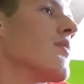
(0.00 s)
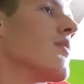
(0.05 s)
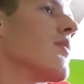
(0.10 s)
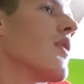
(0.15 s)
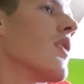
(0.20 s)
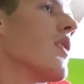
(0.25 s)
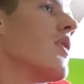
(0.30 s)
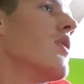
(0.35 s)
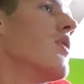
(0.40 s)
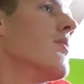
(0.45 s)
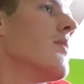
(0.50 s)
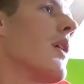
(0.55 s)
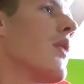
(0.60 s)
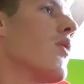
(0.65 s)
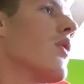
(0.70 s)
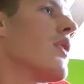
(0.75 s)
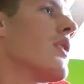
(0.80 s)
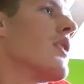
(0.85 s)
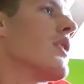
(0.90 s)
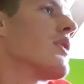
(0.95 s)
You might
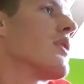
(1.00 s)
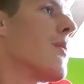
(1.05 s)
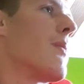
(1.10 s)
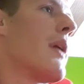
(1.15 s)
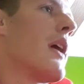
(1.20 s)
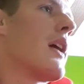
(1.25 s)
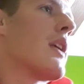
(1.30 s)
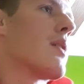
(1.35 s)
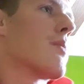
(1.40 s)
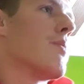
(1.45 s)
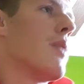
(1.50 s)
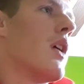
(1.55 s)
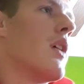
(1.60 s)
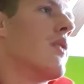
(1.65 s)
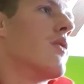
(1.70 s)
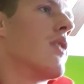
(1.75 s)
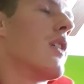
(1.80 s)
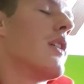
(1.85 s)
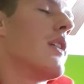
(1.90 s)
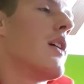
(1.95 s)
want to hit the panic
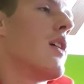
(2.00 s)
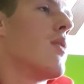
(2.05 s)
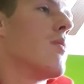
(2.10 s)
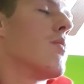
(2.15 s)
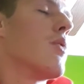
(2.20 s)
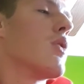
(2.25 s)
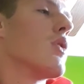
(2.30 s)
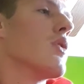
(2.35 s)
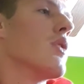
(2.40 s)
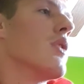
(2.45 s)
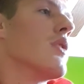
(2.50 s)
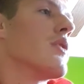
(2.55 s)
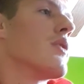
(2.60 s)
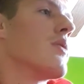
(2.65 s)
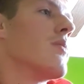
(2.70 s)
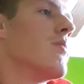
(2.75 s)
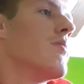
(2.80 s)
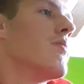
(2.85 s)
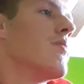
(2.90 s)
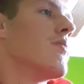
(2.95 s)
button right now in Portland.
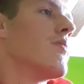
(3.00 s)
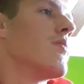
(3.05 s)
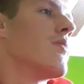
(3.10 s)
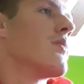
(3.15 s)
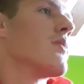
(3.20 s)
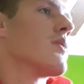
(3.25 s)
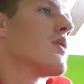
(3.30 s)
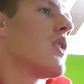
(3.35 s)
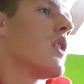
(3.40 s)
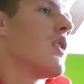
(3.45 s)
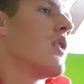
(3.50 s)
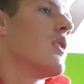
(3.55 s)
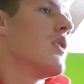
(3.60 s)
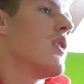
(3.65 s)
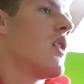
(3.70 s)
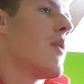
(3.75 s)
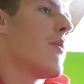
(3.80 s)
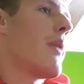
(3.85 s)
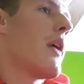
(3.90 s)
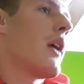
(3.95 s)
Start hitting
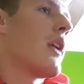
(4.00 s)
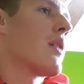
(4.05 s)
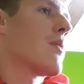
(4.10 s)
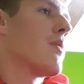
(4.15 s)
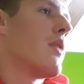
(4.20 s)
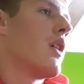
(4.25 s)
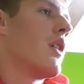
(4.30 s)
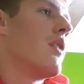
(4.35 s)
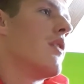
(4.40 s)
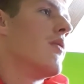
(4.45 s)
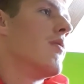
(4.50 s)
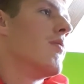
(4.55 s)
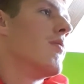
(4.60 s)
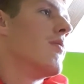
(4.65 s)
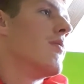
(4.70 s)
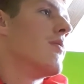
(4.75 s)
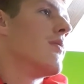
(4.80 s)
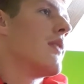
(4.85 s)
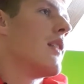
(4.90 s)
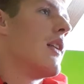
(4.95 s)
that panic button.
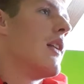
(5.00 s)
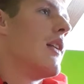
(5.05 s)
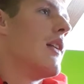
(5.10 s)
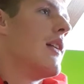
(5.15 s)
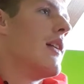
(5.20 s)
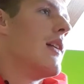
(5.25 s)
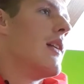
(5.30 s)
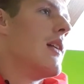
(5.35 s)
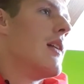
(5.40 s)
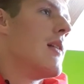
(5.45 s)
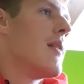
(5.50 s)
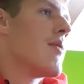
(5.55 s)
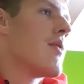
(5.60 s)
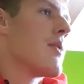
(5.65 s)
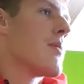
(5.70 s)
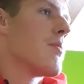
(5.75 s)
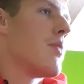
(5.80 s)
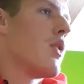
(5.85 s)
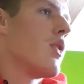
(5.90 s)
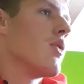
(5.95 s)

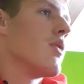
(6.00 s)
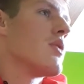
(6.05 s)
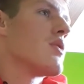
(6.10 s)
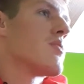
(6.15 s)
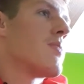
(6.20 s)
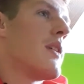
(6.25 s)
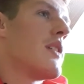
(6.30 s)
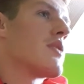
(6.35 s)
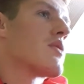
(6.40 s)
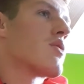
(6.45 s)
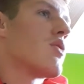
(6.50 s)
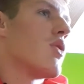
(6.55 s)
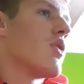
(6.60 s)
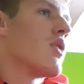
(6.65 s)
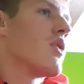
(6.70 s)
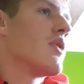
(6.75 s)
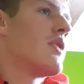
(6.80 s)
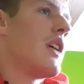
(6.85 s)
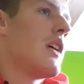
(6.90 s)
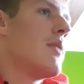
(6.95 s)
Portland's main
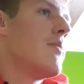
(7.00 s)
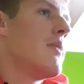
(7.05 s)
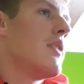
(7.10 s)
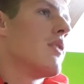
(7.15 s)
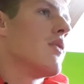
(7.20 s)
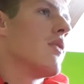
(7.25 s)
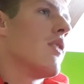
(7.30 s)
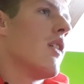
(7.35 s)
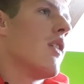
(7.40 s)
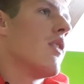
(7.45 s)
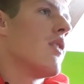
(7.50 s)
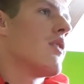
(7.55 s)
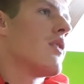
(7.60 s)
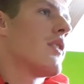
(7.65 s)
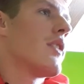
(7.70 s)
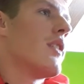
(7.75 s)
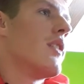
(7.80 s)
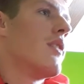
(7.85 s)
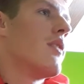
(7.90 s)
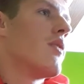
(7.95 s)
scorer, Damian
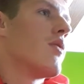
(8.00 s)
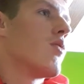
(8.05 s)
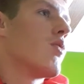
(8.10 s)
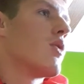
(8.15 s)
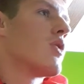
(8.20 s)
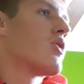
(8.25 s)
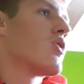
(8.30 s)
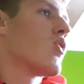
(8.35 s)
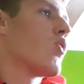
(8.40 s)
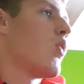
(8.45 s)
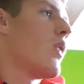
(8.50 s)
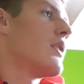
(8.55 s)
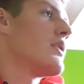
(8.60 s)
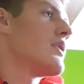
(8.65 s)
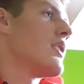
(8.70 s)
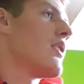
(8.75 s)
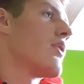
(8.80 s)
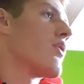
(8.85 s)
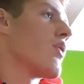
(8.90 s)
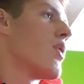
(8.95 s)
Lillard, with
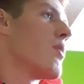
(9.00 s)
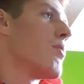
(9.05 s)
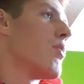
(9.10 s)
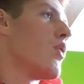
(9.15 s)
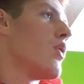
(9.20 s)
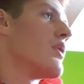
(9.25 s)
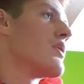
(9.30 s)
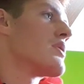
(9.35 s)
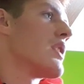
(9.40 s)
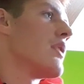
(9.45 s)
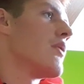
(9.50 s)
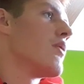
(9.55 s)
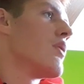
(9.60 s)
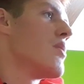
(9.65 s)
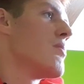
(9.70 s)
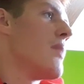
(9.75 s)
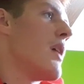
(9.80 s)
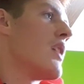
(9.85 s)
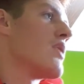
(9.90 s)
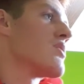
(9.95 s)
23 points, 8
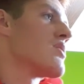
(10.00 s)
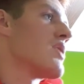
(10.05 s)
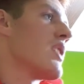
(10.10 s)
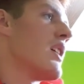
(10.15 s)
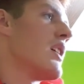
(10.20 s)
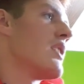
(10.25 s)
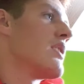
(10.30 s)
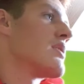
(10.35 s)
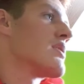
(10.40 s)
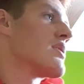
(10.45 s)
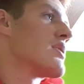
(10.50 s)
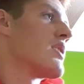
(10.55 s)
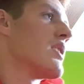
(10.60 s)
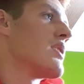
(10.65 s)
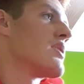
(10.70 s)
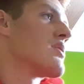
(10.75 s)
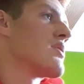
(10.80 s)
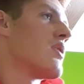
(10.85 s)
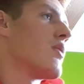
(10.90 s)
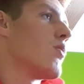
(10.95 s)
rebounds, 8
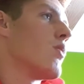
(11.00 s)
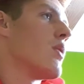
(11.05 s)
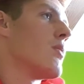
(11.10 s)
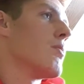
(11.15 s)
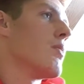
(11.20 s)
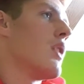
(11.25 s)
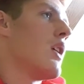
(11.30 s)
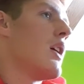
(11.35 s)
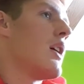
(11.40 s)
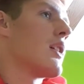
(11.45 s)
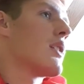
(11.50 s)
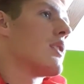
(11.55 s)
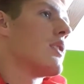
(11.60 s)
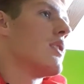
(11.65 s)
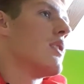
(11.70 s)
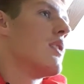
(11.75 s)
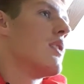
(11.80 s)
assists, and 1 block.